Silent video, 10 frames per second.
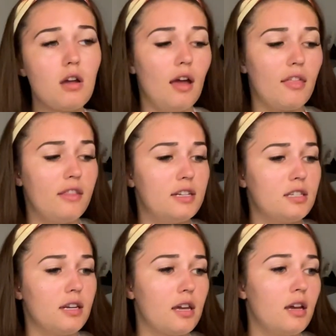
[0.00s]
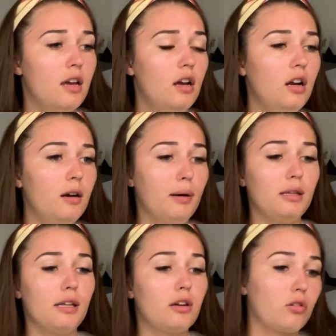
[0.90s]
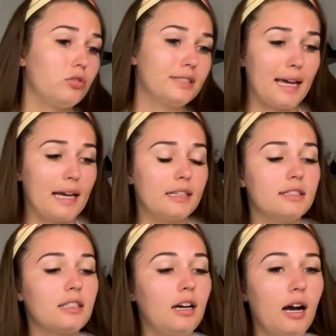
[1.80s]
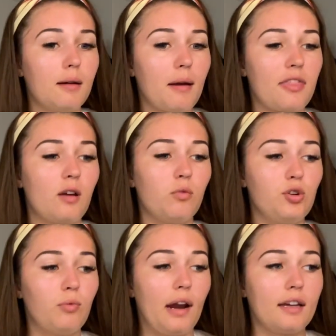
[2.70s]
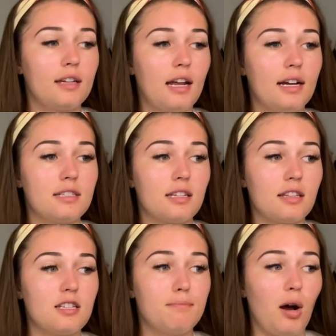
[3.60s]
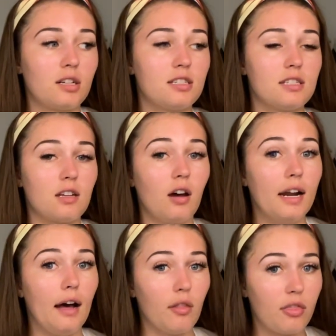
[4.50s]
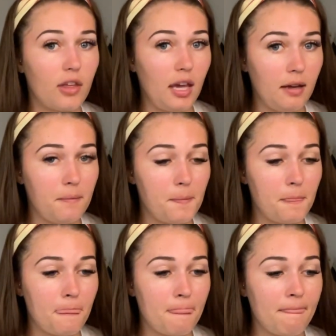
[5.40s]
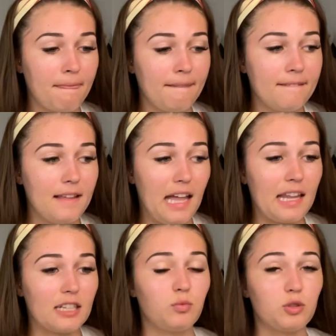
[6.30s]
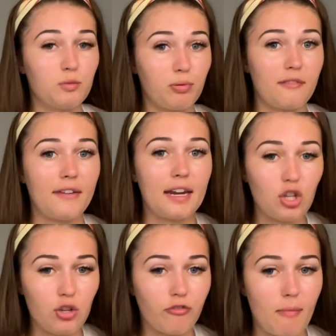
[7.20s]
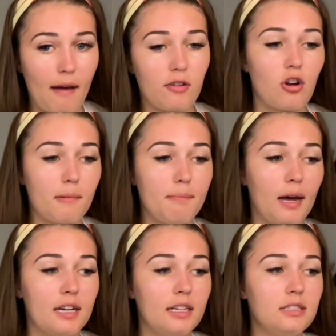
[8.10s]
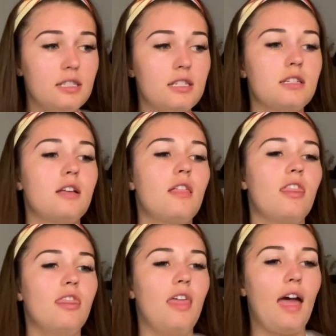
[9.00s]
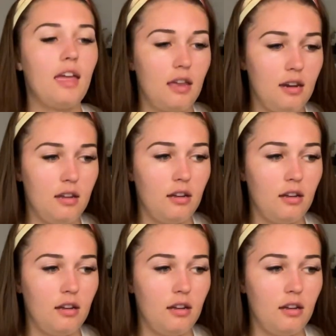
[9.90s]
ethnicity, political stance. Um, I think when you recognize that this box is unhealthy and that's what's preventing you from having your abundance, then